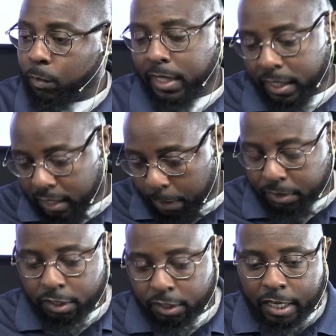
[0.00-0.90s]
with the
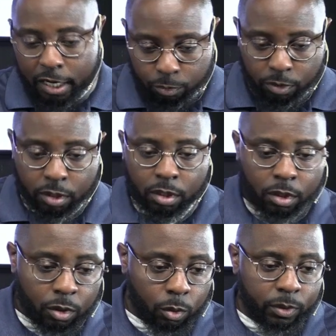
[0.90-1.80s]
exception of Joshua,
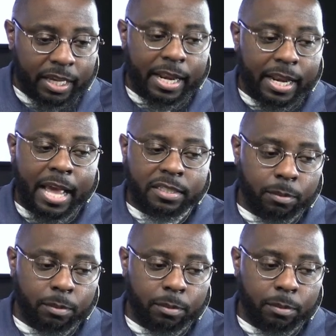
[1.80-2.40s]
who did add